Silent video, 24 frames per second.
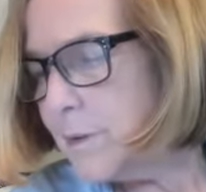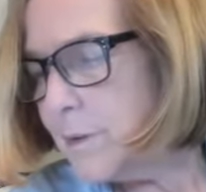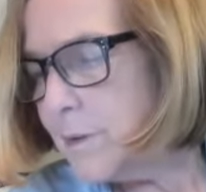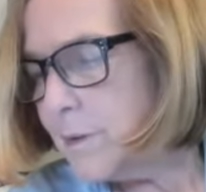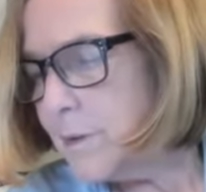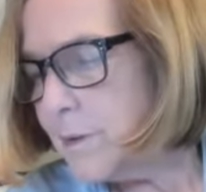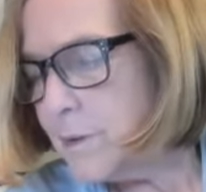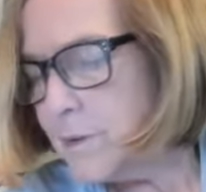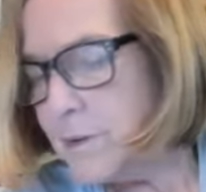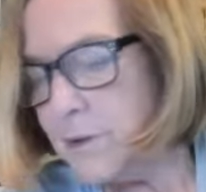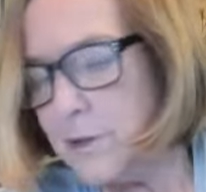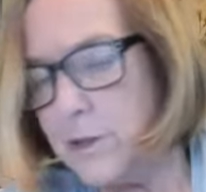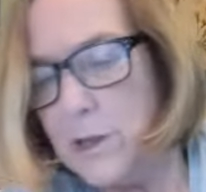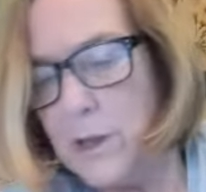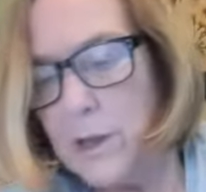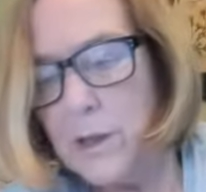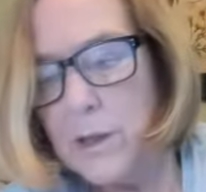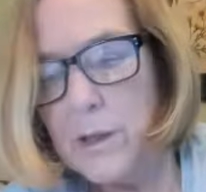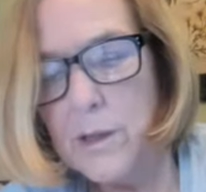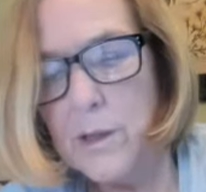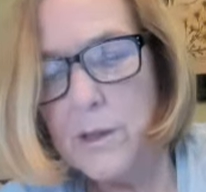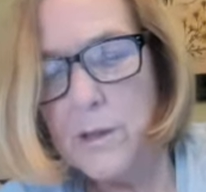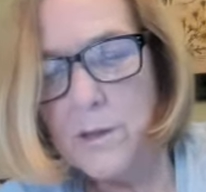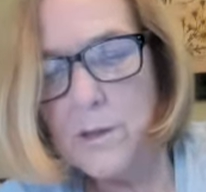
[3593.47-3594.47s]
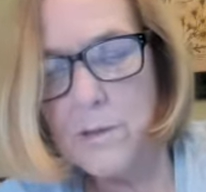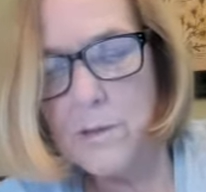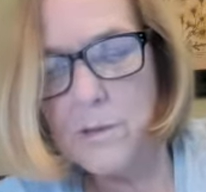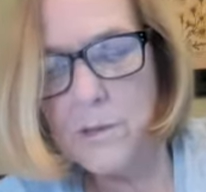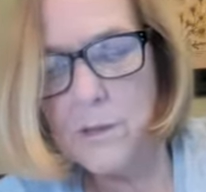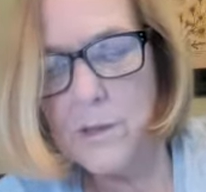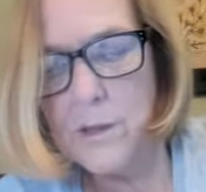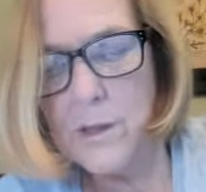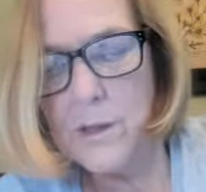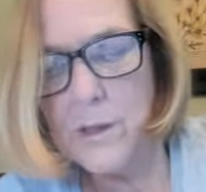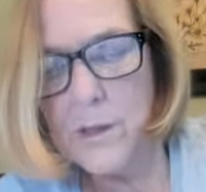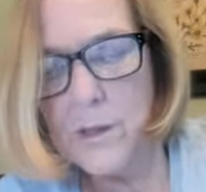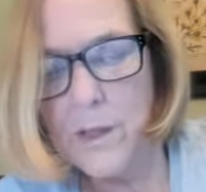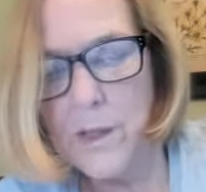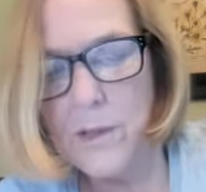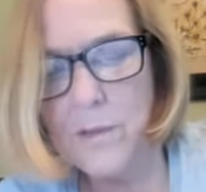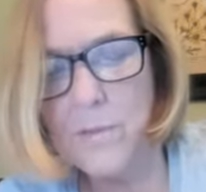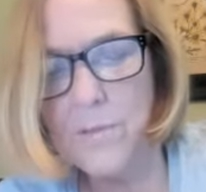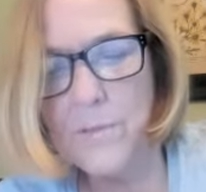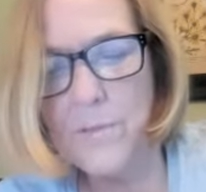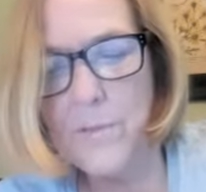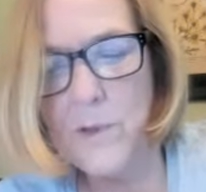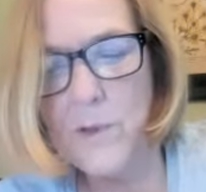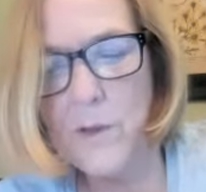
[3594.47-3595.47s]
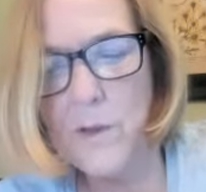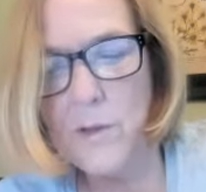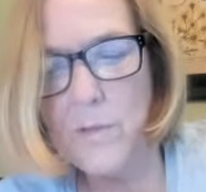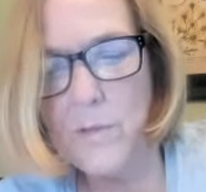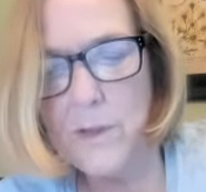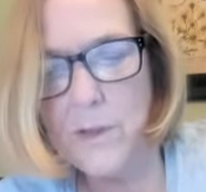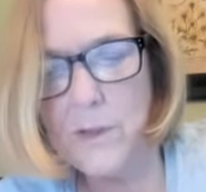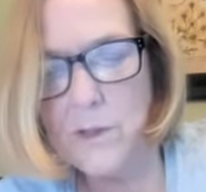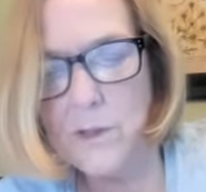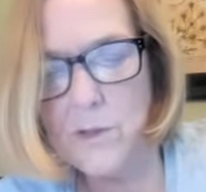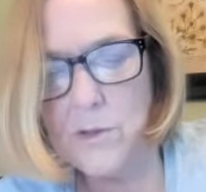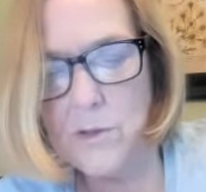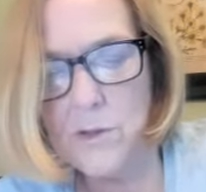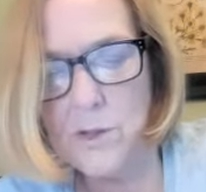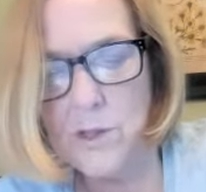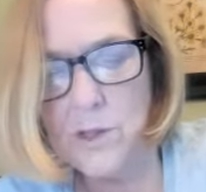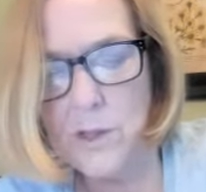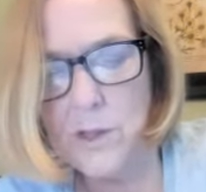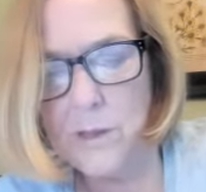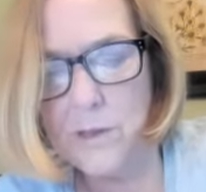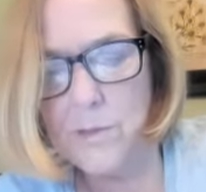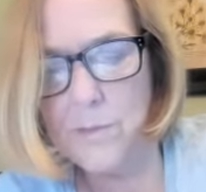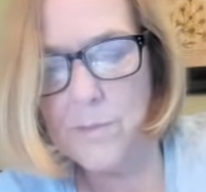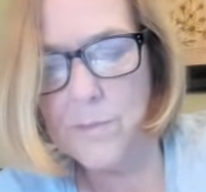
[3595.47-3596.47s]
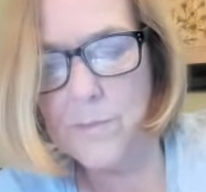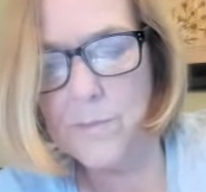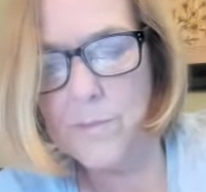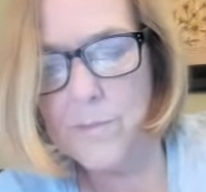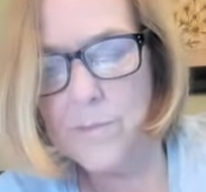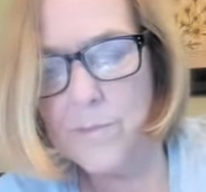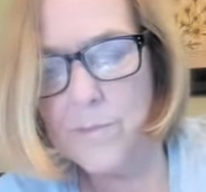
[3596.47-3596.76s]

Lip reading: is jade. So yeah, all these are jade.